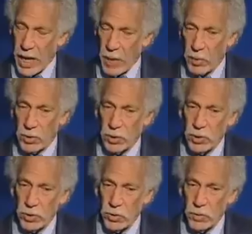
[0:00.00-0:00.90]
able
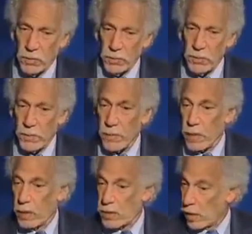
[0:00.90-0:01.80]
to
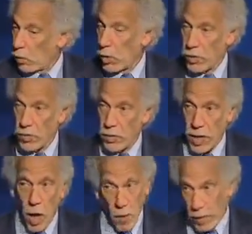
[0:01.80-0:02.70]
deal with
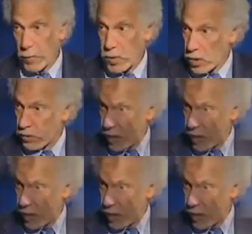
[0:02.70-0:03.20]
all members of the